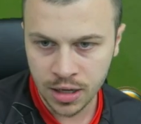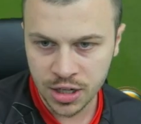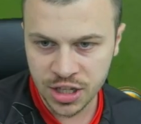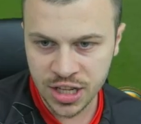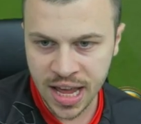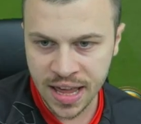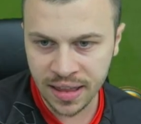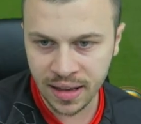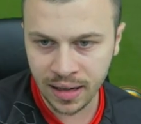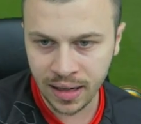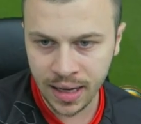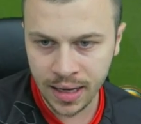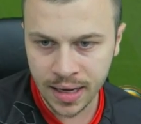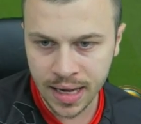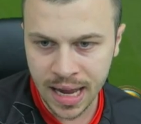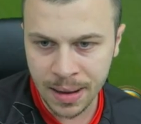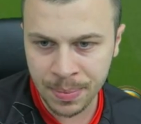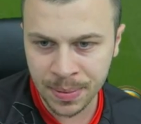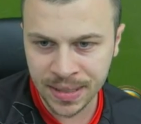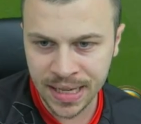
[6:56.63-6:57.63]
Schneiderlin
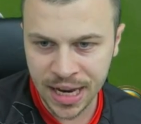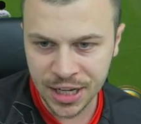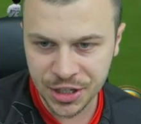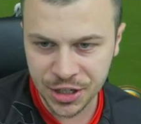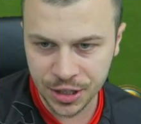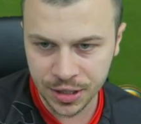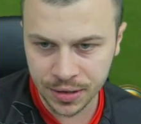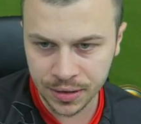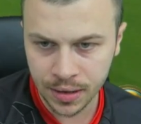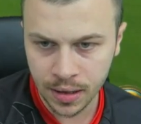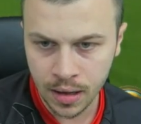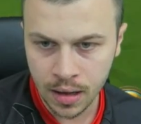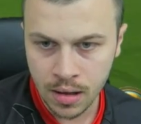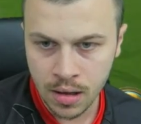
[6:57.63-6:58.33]
keep possession,